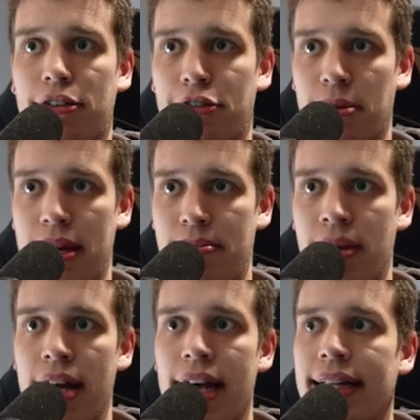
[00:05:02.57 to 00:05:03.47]
from him,
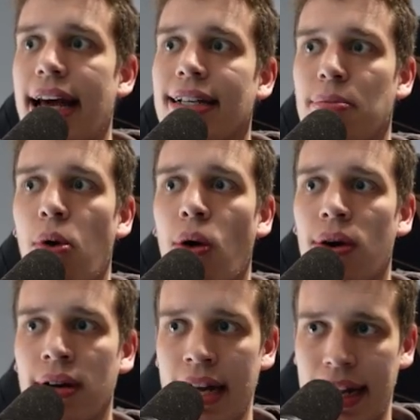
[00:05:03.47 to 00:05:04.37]
that is
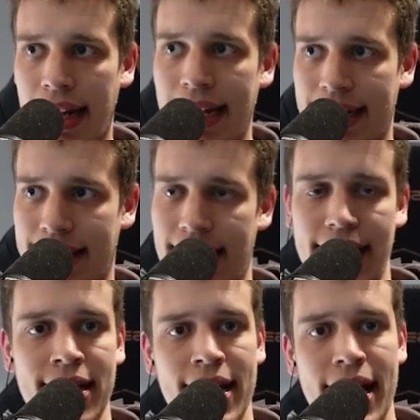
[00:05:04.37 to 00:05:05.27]
more like this.
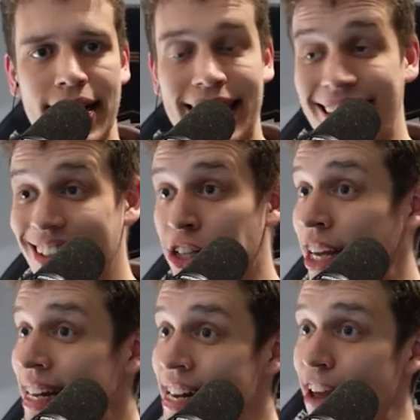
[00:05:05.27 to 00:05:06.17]
This is a
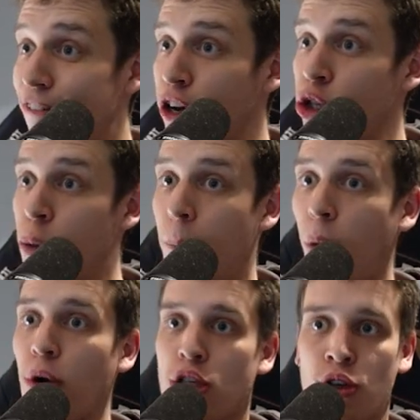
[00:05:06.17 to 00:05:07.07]
significant
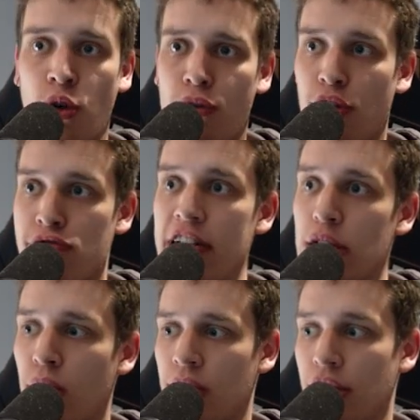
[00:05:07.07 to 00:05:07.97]
portion of the
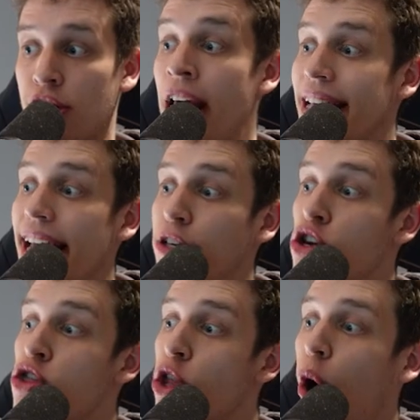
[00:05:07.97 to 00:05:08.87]
resources that you
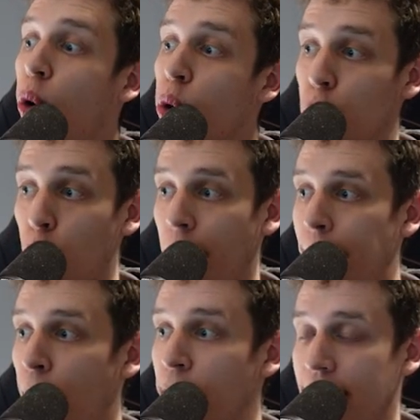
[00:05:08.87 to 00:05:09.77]
know your
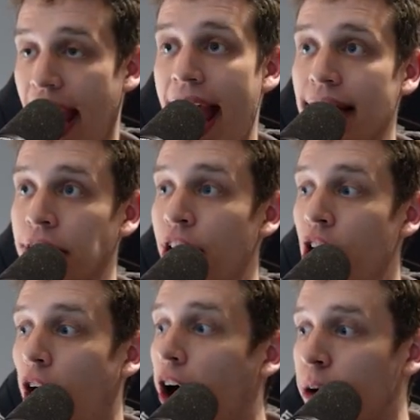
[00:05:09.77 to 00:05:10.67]
opponent has
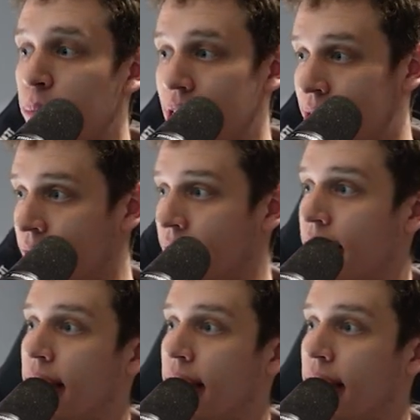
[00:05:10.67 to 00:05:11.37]
are missing,